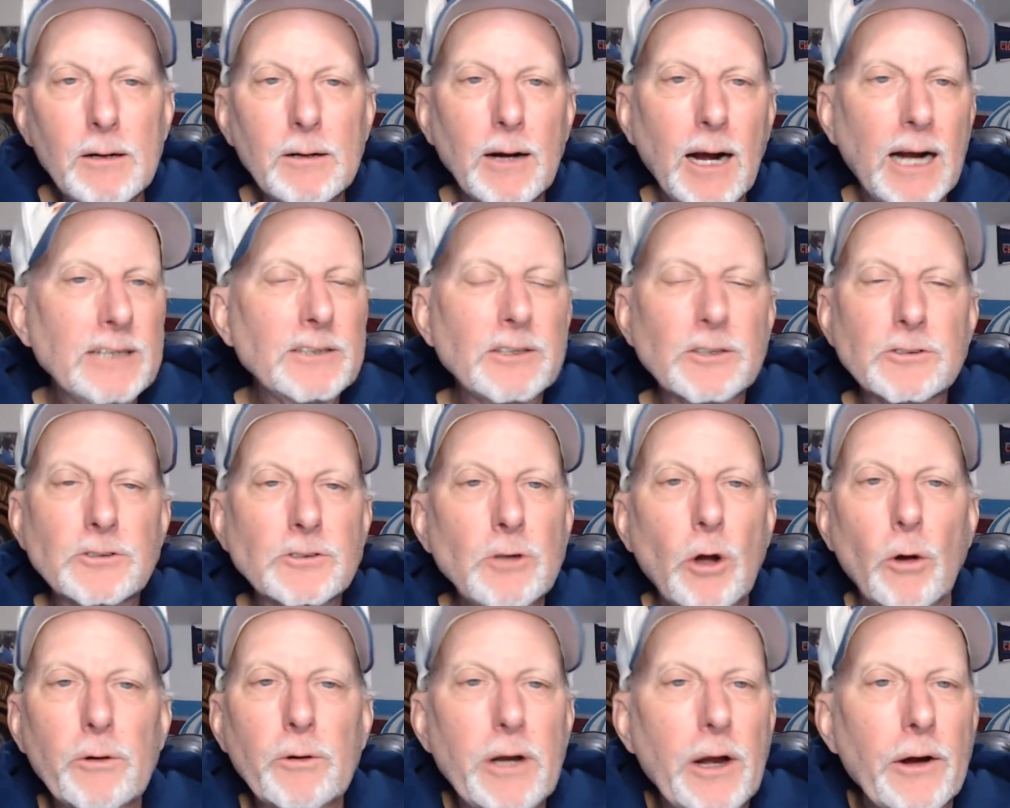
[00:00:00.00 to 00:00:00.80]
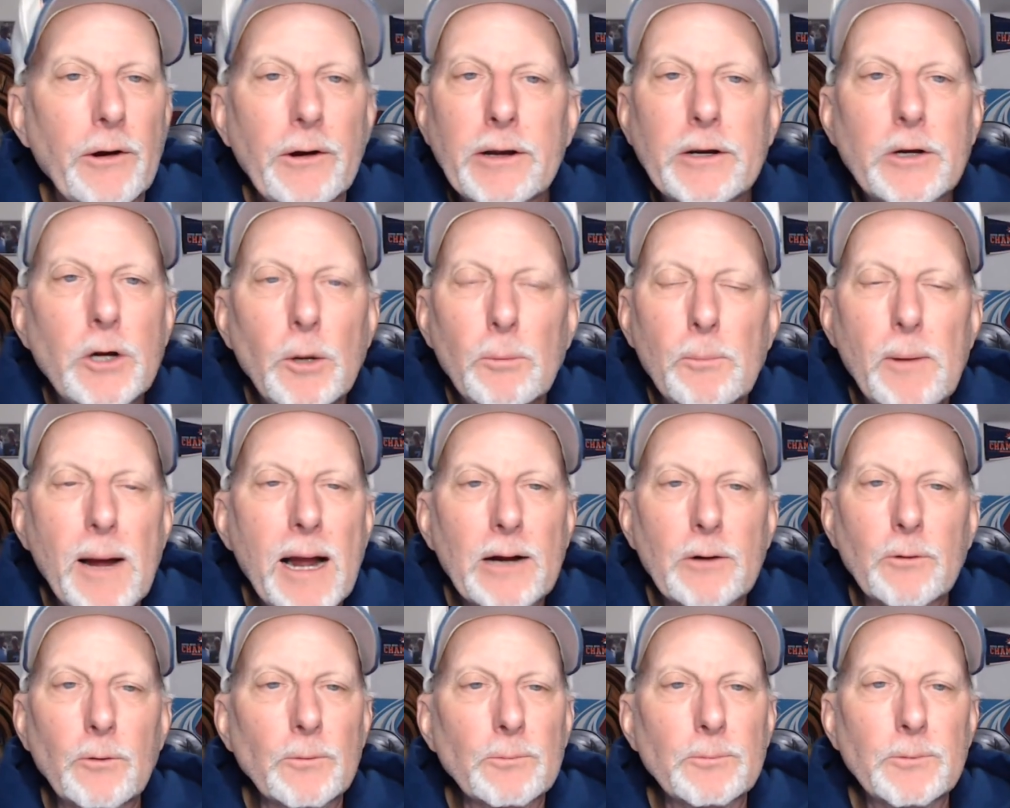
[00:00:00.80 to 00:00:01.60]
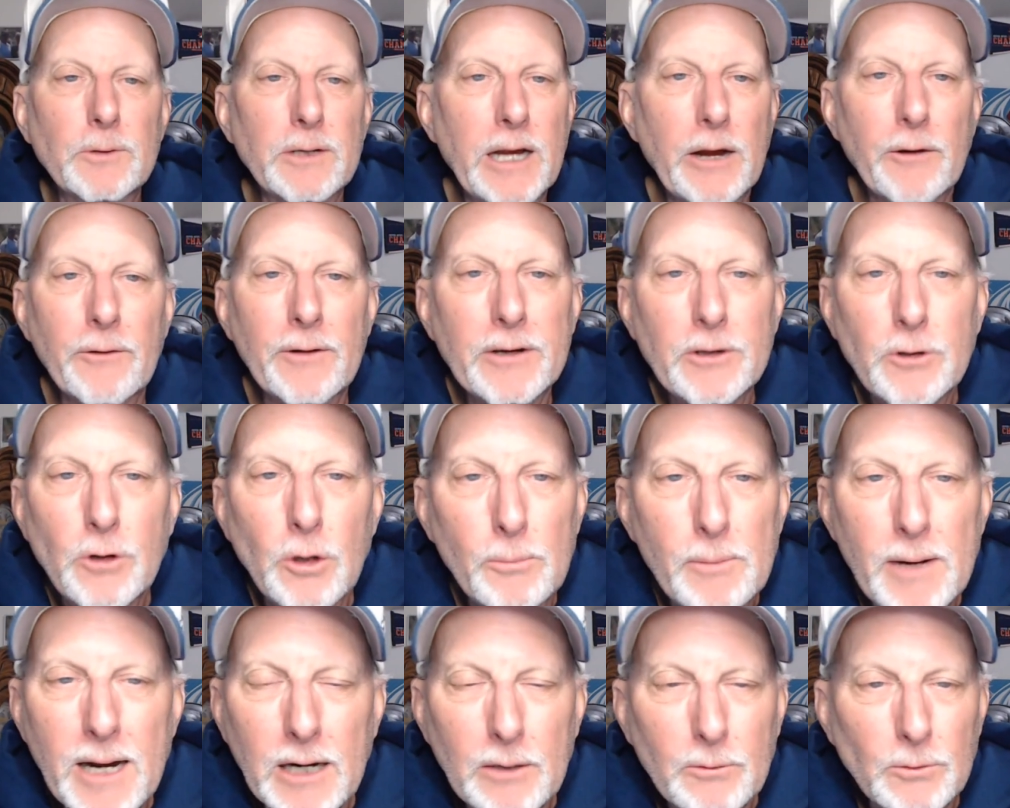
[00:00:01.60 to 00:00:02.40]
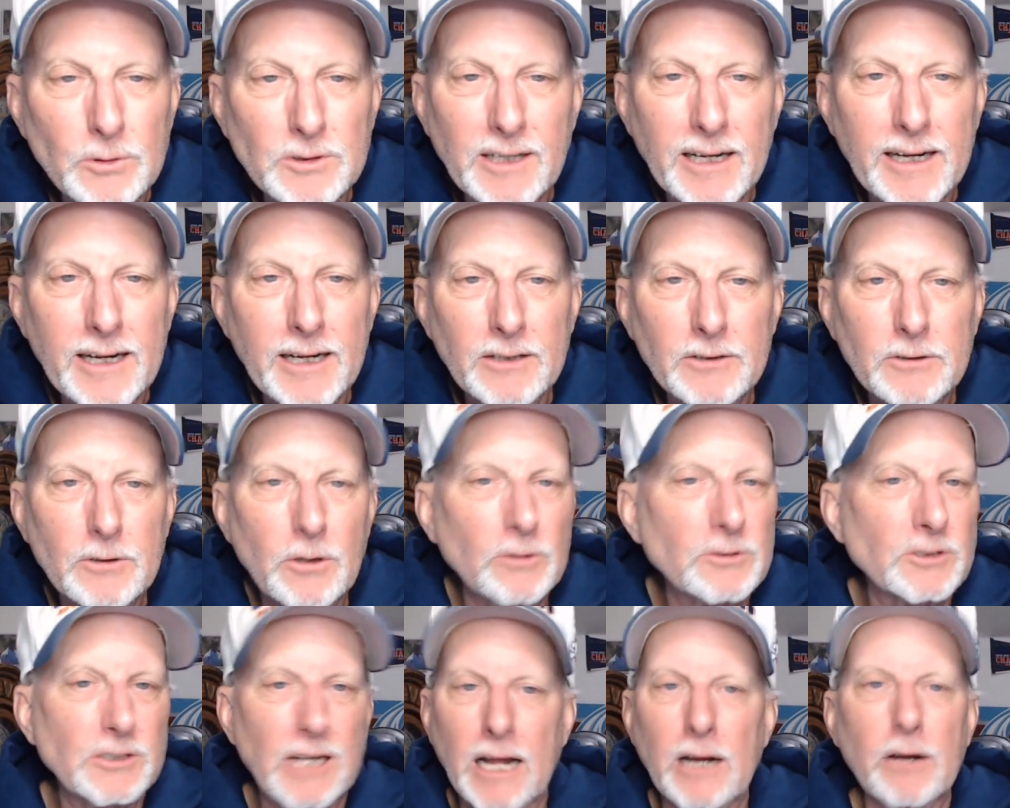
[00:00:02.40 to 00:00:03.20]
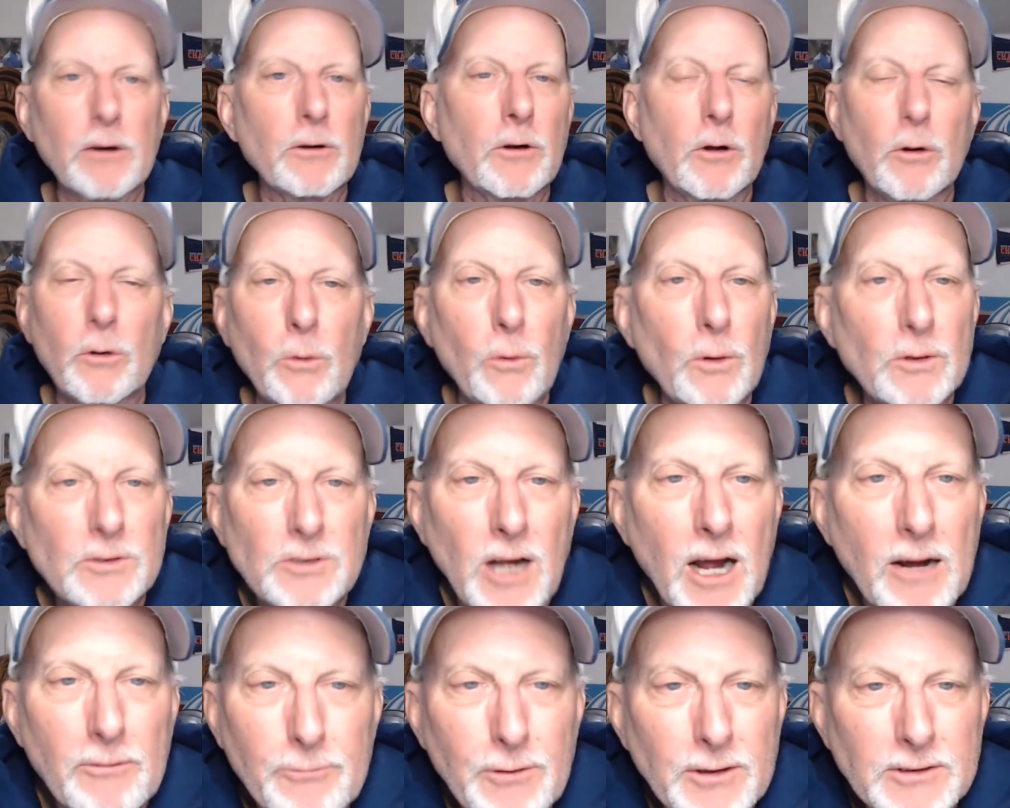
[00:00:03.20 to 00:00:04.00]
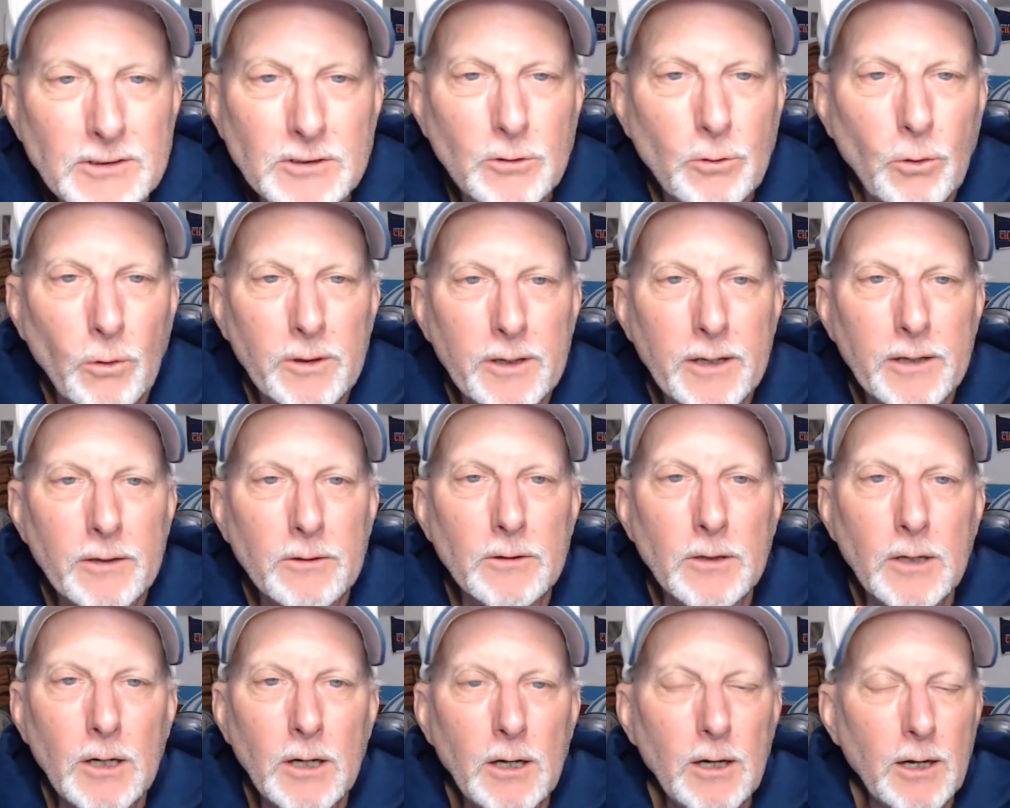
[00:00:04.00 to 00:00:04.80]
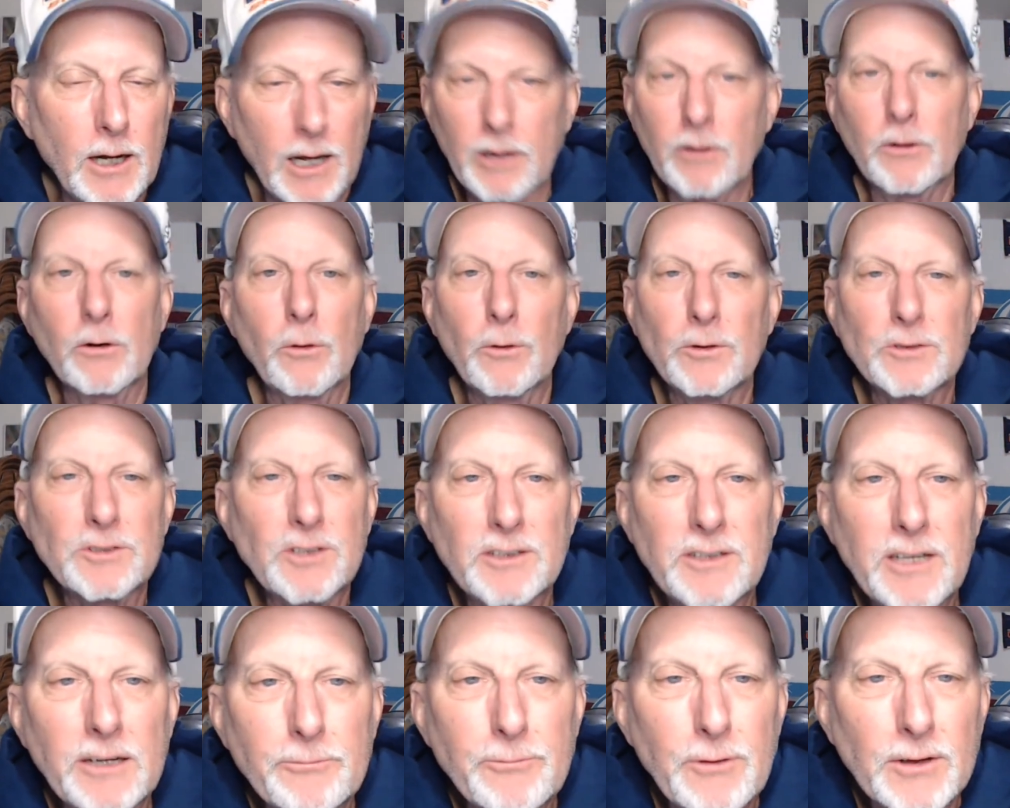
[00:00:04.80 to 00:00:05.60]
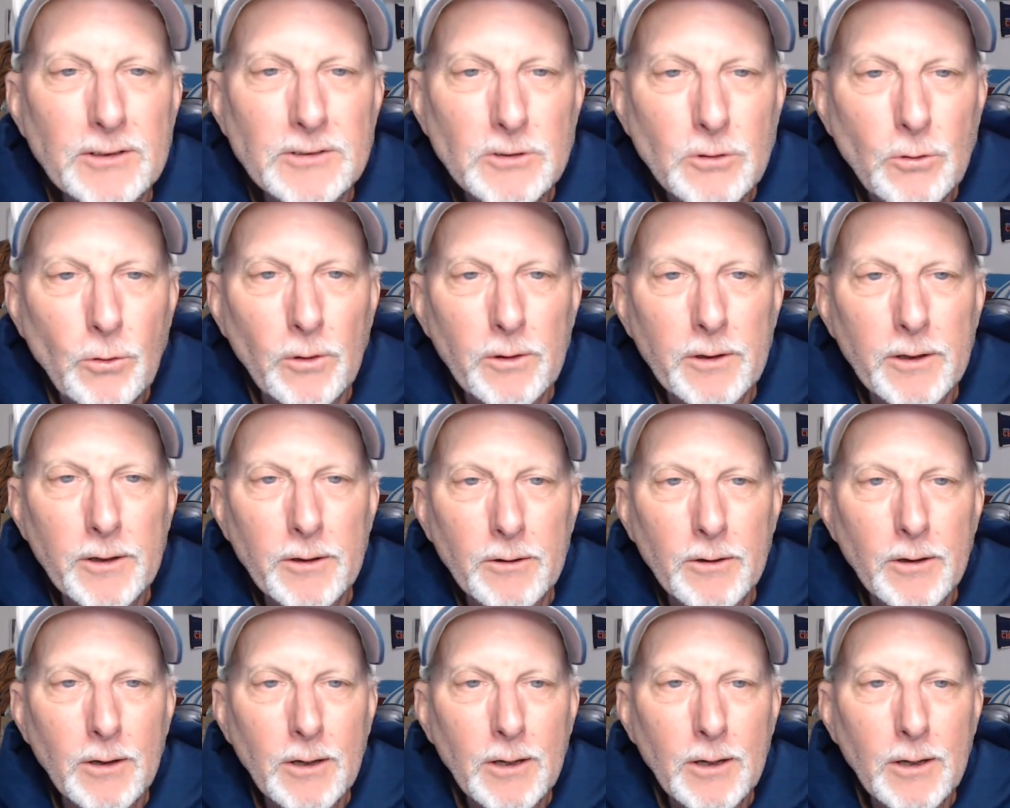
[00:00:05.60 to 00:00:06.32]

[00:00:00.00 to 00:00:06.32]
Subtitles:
I just know Gary Kubiak was a head coach. I don't know who was offensive coordinator. I don't know who was a defensive coordinator.